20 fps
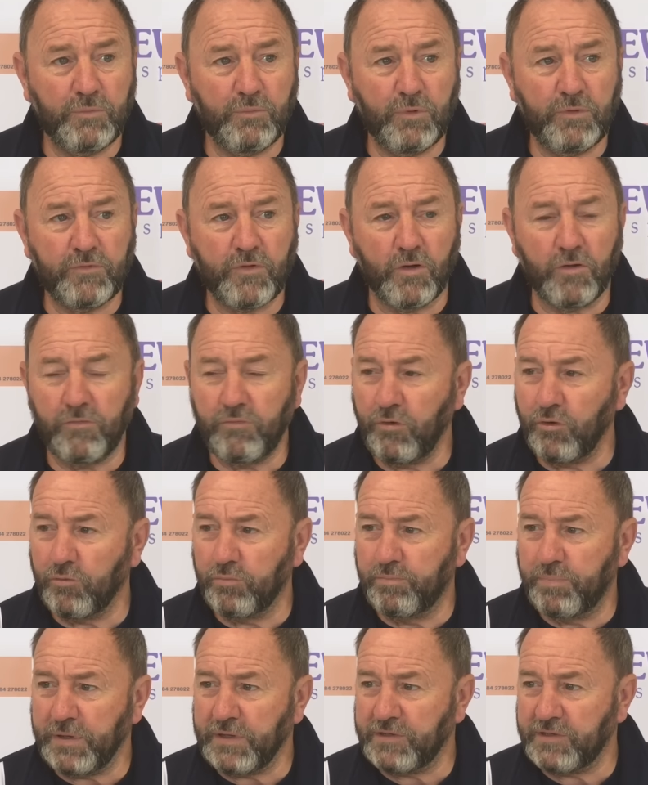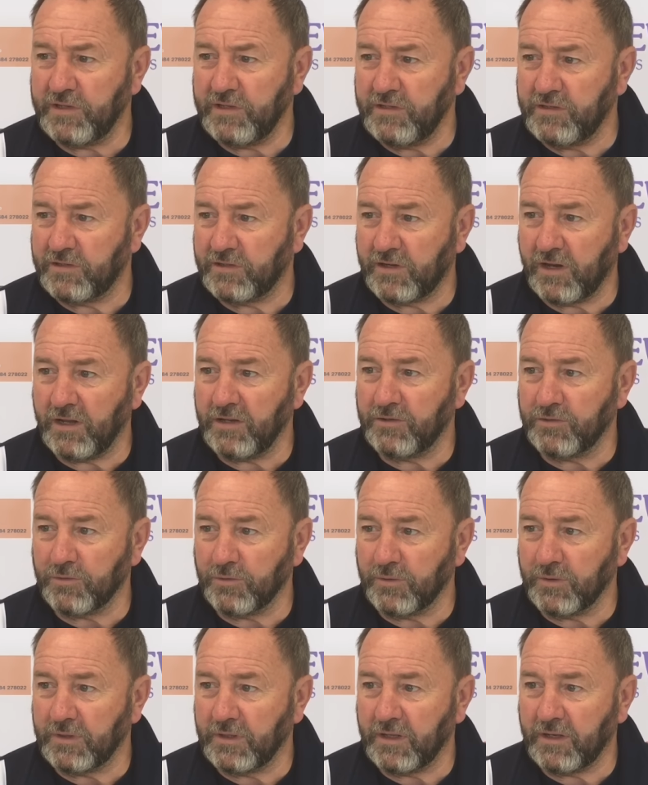we've got a real busy
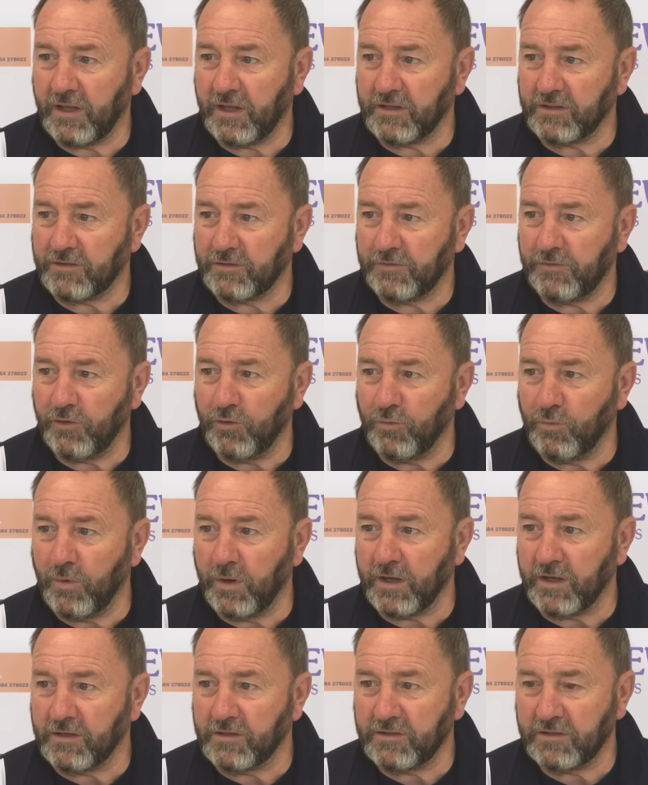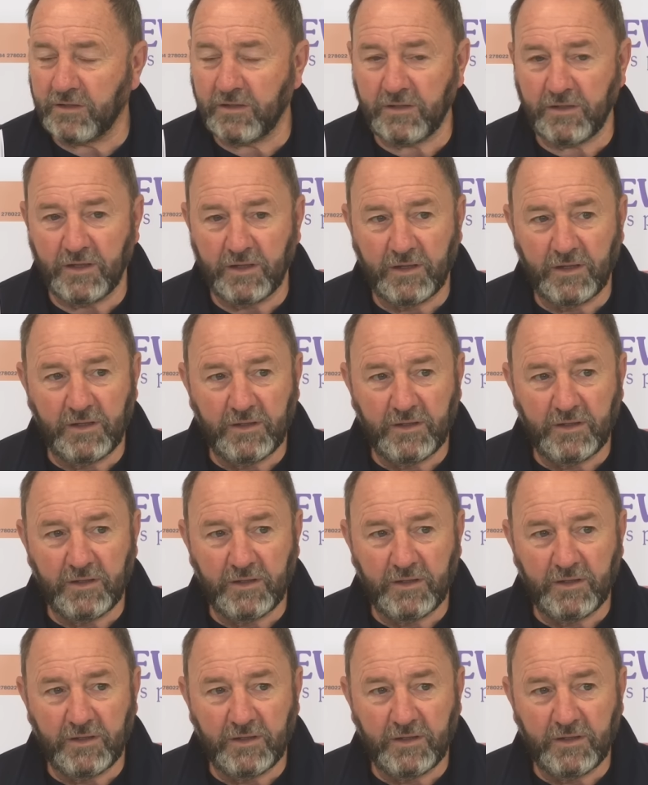schedule in the next few weeks, and